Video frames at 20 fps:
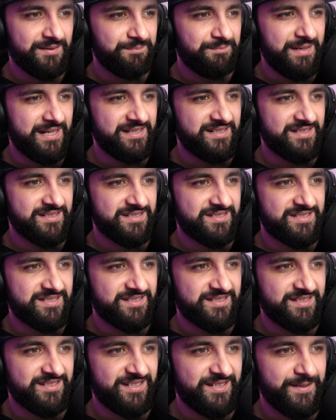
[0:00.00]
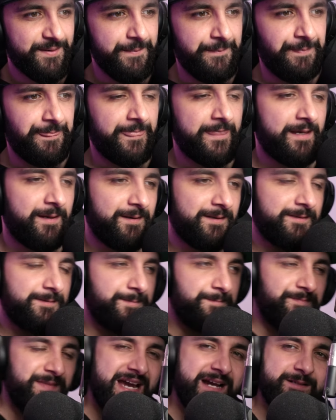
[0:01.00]
Madness.
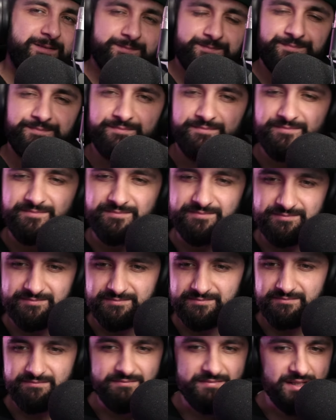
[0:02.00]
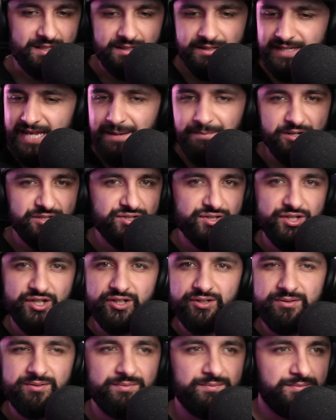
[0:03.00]
Now, game looks
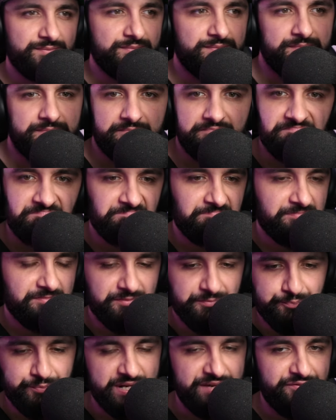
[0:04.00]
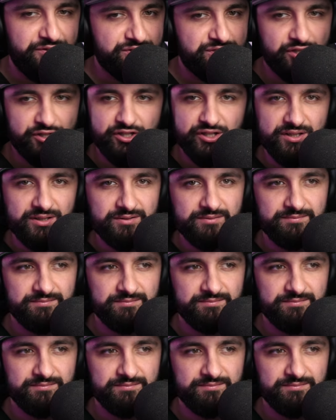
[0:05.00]
good. Previews look good.